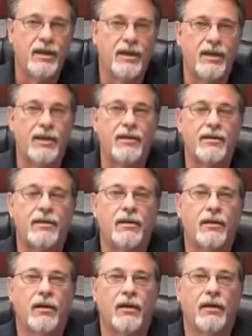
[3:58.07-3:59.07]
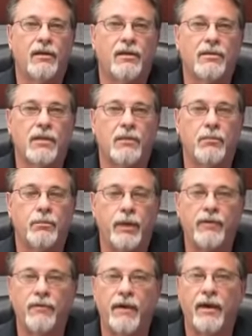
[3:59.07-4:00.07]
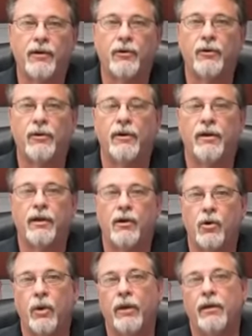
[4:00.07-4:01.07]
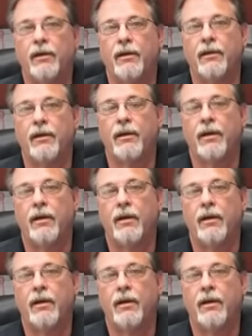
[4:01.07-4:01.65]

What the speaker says: heat is a big factor in how quickly